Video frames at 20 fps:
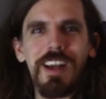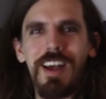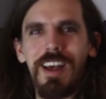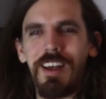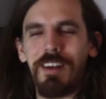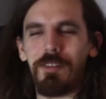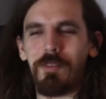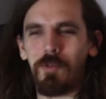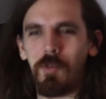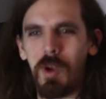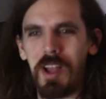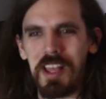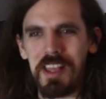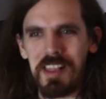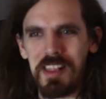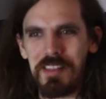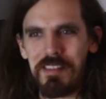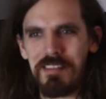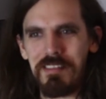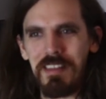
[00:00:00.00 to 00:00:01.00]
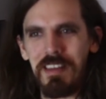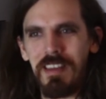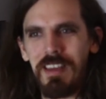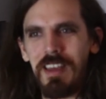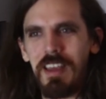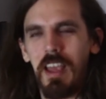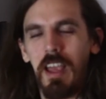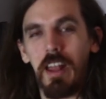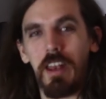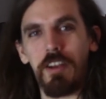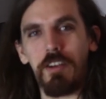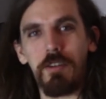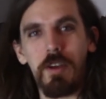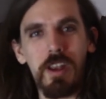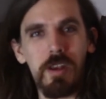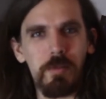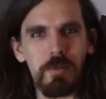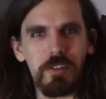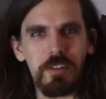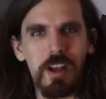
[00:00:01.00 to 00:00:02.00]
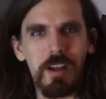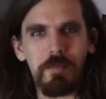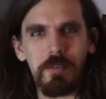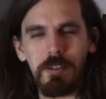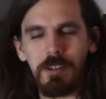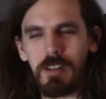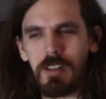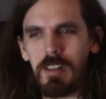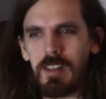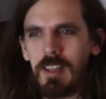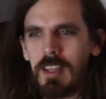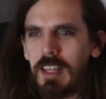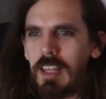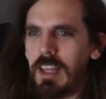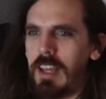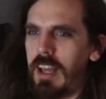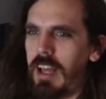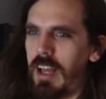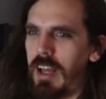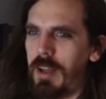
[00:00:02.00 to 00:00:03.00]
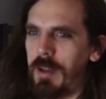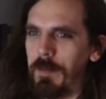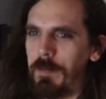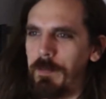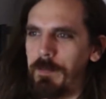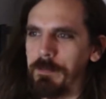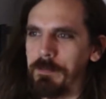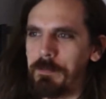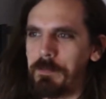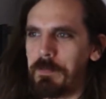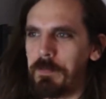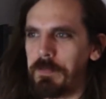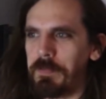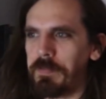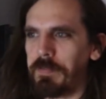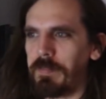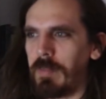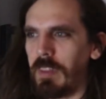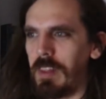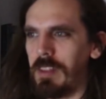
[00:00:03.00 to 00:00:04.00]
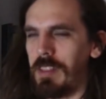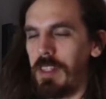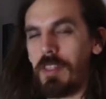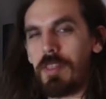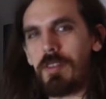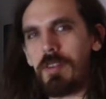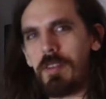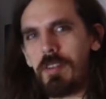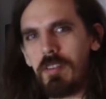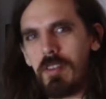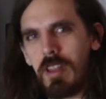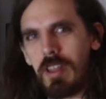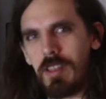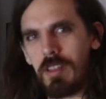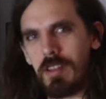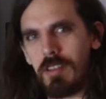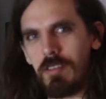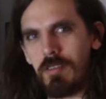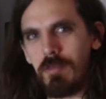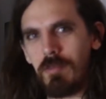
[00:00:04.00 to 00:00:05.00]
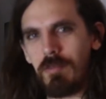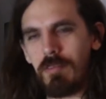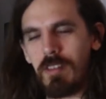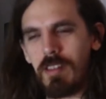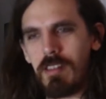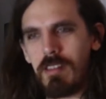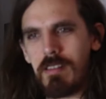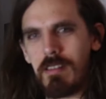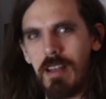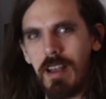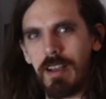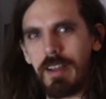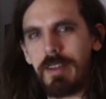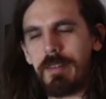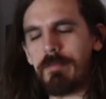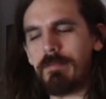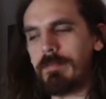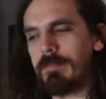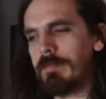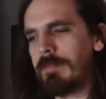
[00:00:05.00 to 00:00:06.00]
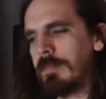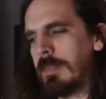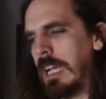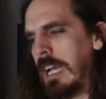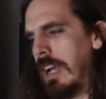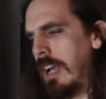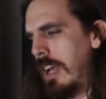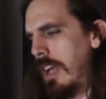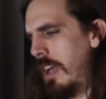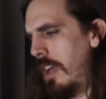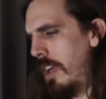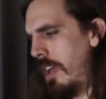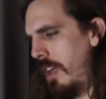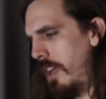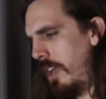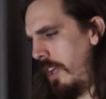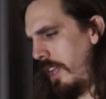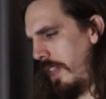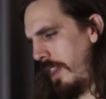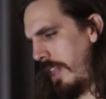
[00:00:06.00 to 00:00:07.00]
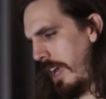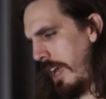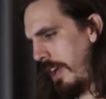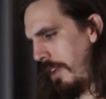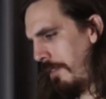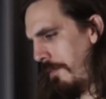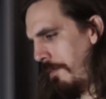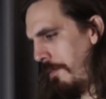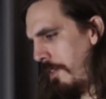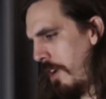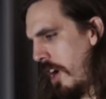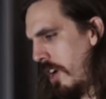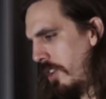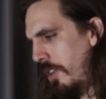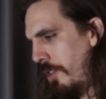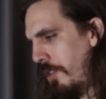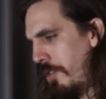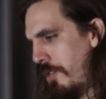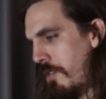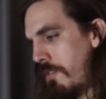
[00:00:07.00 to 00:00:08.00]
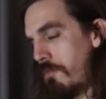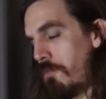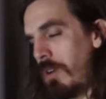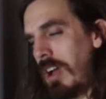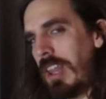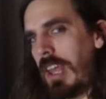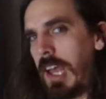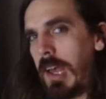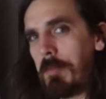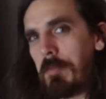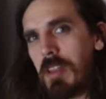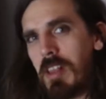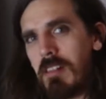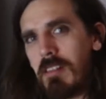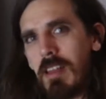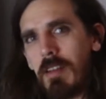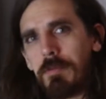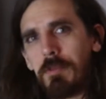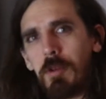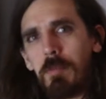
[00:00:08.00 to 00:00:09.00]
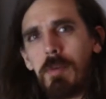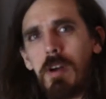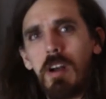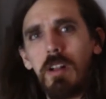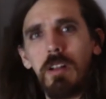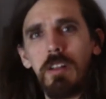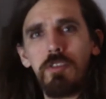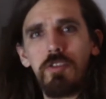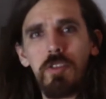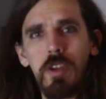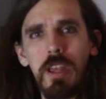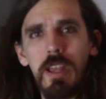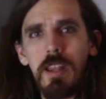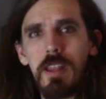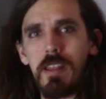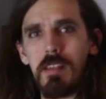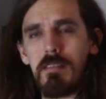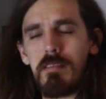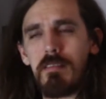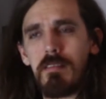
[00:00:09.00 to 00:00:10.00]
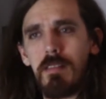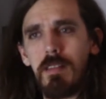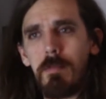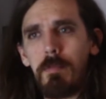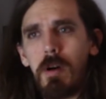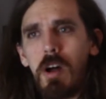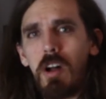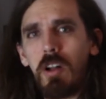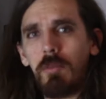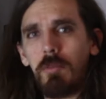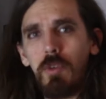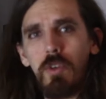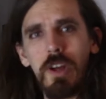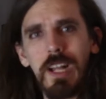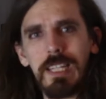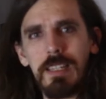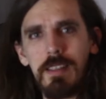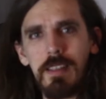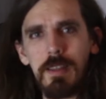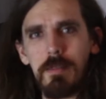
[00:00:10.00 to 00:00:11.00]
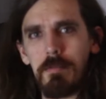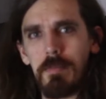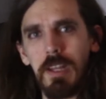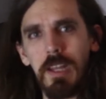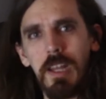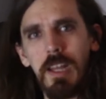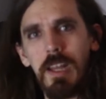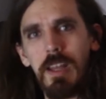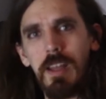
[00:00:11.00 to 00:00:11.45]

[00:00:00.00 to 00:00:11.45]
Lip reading: was an incredible novel, the third in the Dune saga, that follows what happens after Paul Atreides. Paul Muad'Dib